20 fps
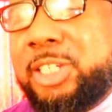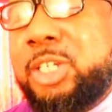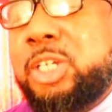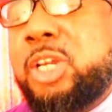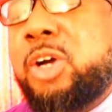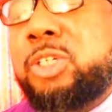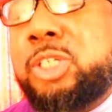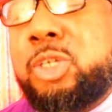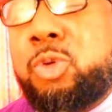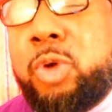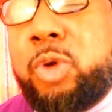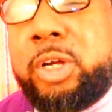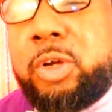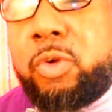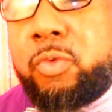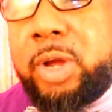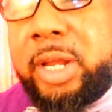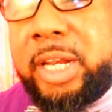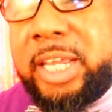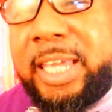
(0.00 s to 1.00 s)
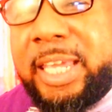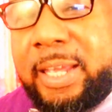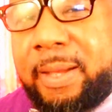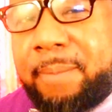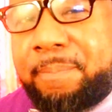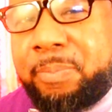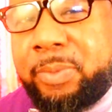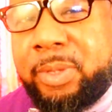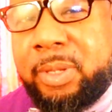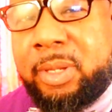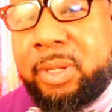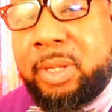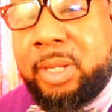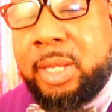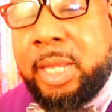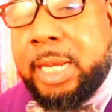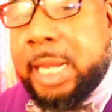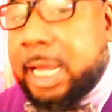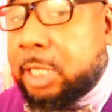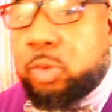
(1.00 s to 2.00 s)
she knows she wanted to run again.
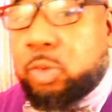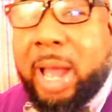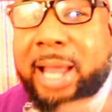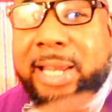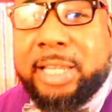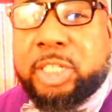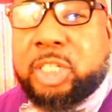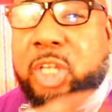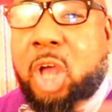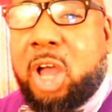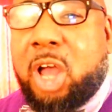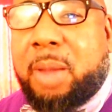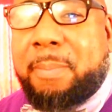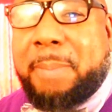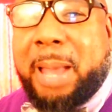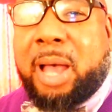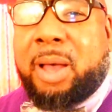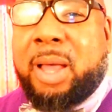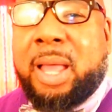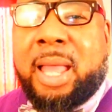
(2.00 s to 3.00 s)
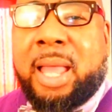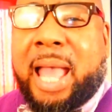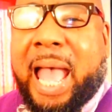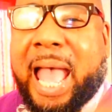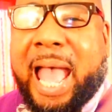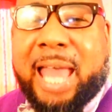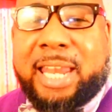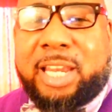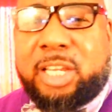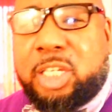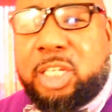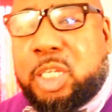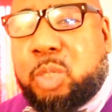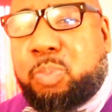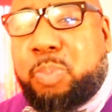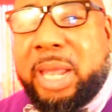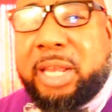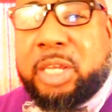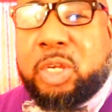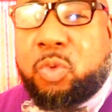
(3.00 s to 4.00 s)
That's why this talk about I didn't
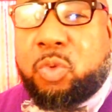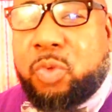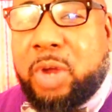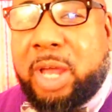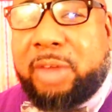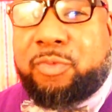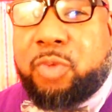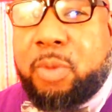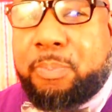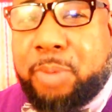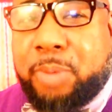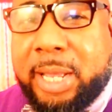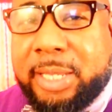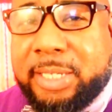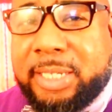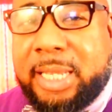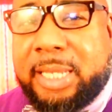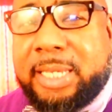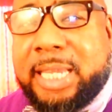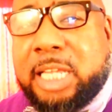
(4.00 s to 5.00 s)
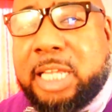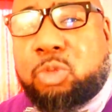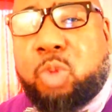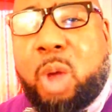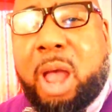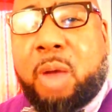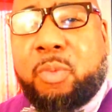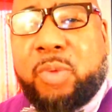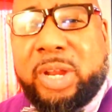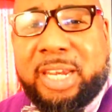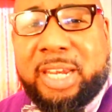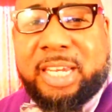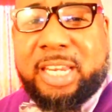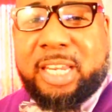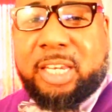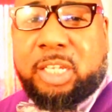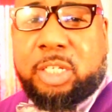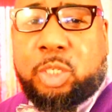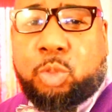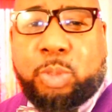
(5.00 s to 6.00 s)
expect to run for president. That's why I went and
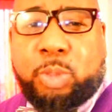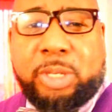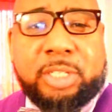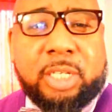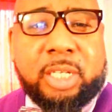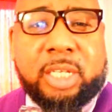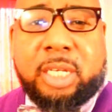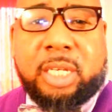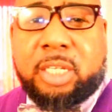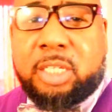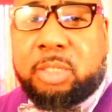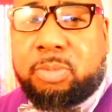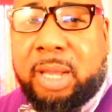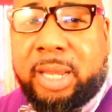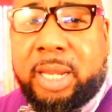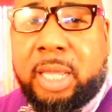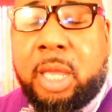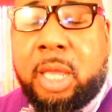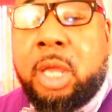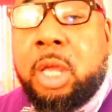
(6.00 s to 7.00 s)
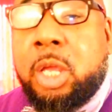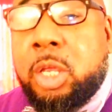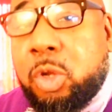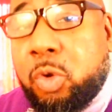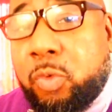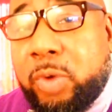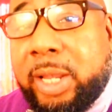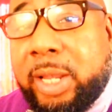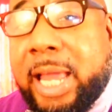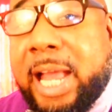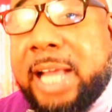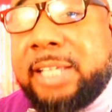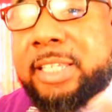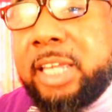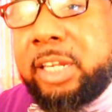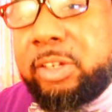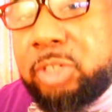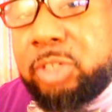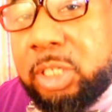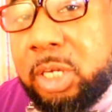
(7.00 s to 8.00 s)
did these speeches and get this money. You realize
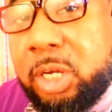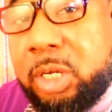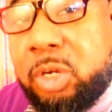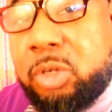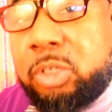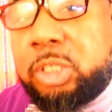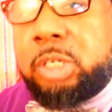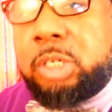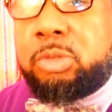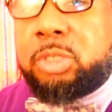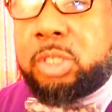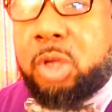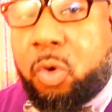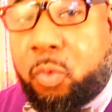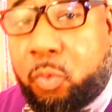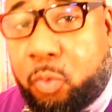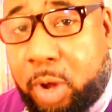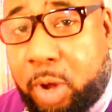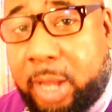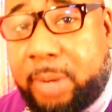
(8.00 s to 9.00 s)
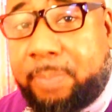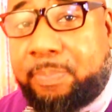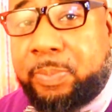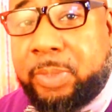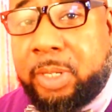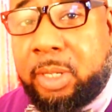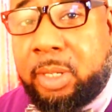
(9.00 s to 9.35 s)
that if she knew she was going to run